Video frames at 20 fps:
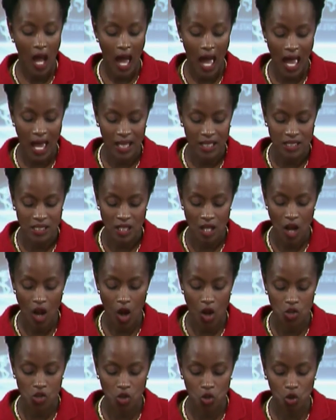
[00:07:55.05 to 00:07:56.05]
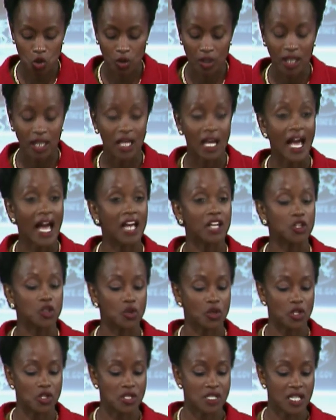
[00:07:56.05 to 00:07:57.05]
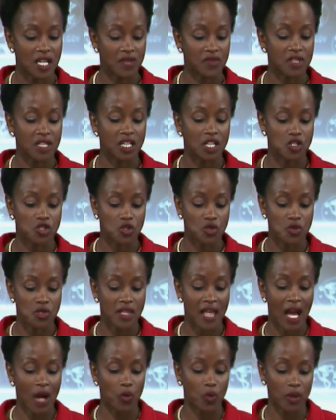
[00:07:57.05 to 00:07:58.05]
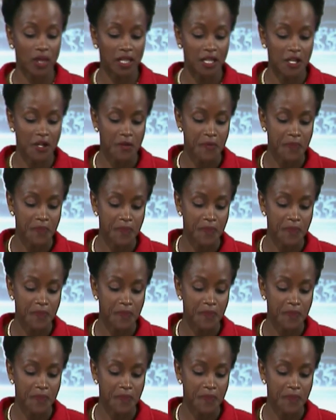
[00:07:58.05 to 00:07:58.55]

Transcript: and also looking at nuclear safety issues that week.